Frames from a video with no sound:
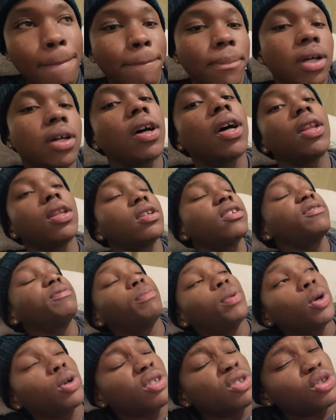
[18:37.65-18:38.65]
But I
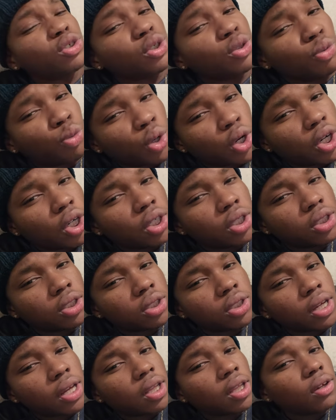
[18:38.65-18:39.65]
love poetry,
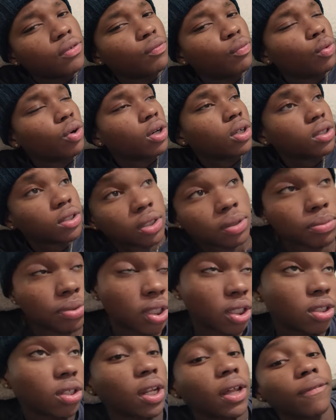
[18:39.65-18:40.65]
words. I love words. I'm
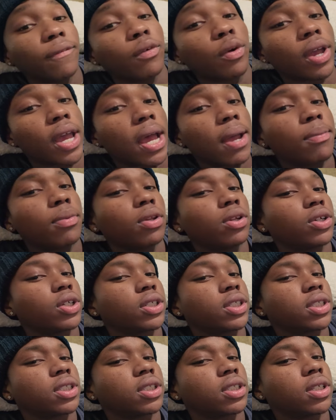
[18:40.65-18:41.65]
such a like
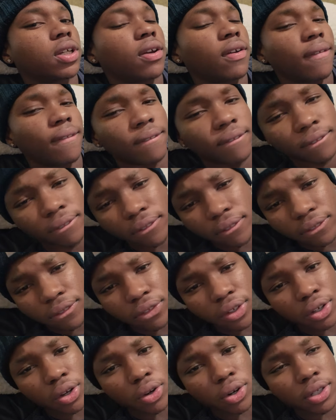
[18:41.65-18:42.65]
vocabularist.
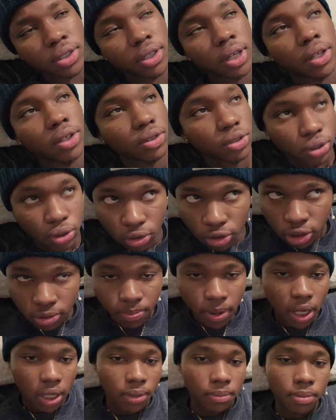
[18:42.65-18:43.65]
Notice I used to do
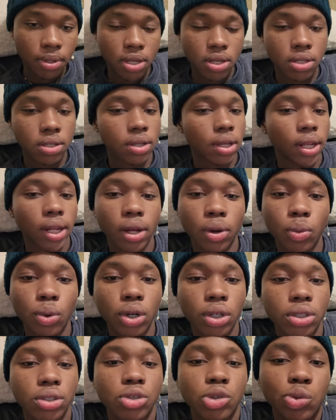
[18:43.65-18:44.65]
spelling bees. I like
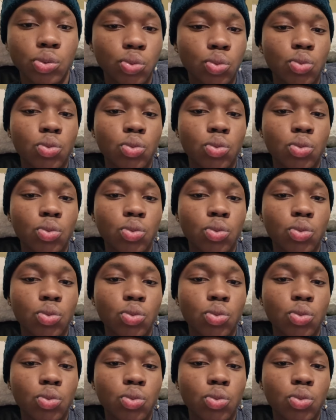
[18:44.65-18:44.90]
words.